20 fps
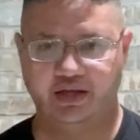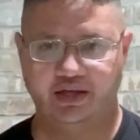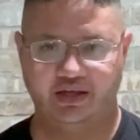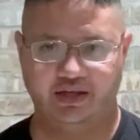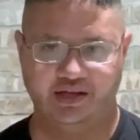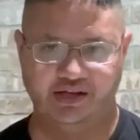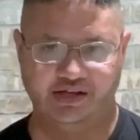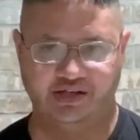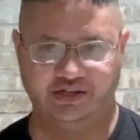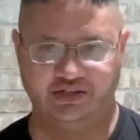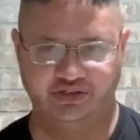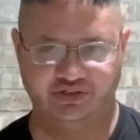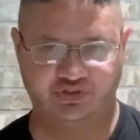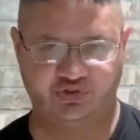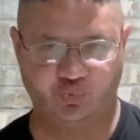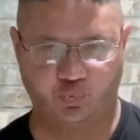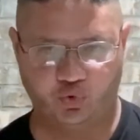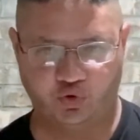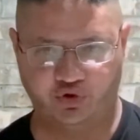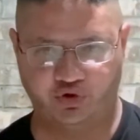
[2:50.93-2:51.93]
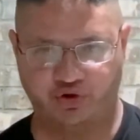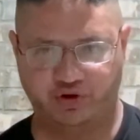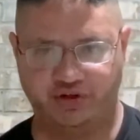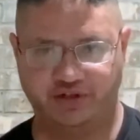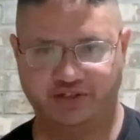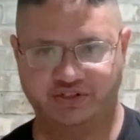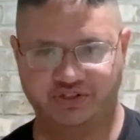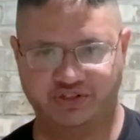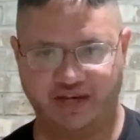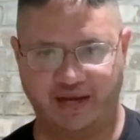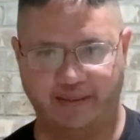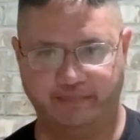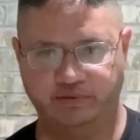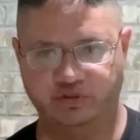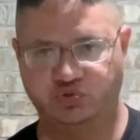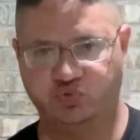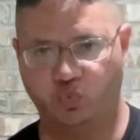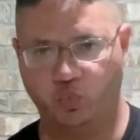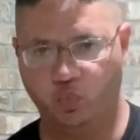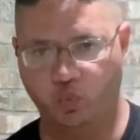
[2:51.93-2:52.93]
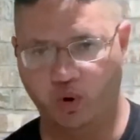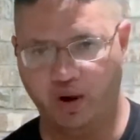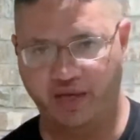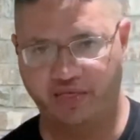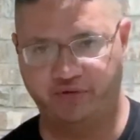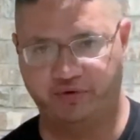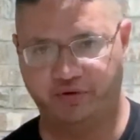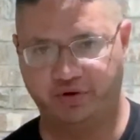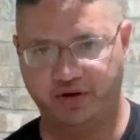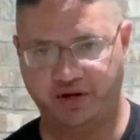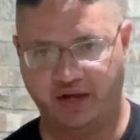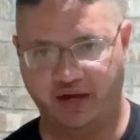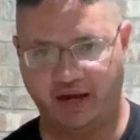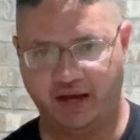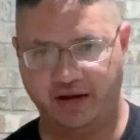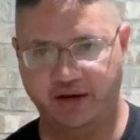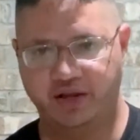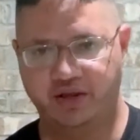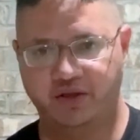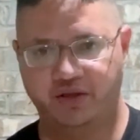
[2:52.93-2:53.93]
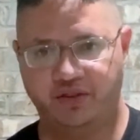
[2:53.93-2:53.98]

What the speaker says: is we're going to establish whether or not